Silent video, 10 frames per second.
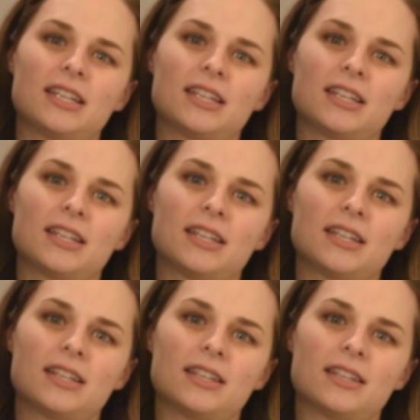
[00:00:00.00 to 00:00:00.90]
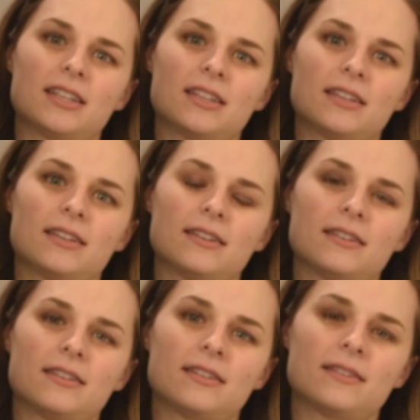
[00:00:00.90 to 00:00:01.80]

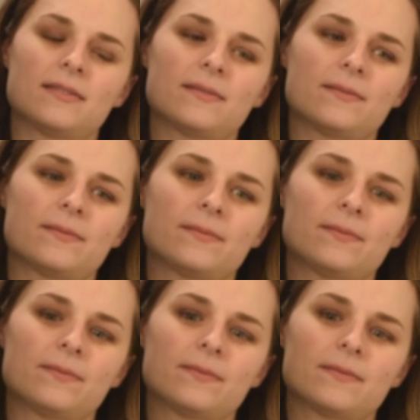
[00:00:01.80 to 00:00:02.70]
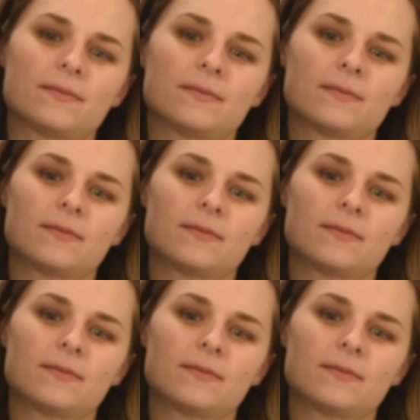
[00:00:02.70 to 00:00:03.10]
[no speech]